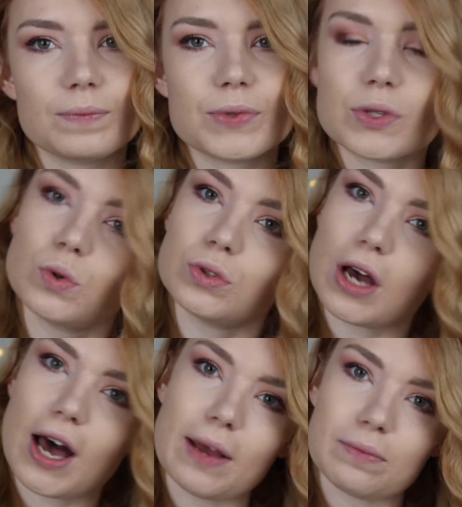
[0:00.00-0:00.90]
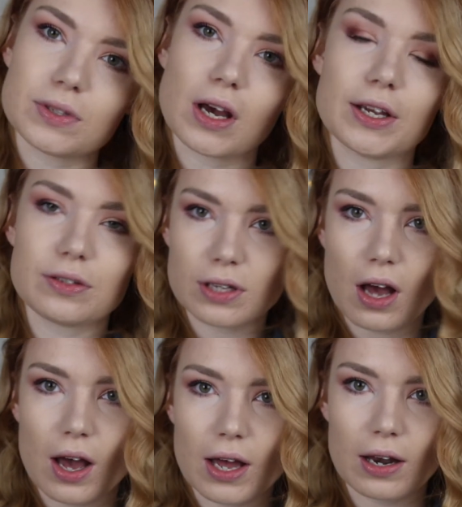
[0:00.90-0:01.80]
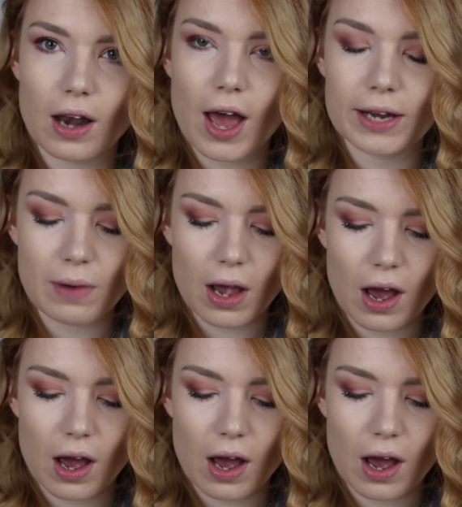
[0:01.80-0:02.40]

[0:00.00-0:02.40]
school times, I used to line my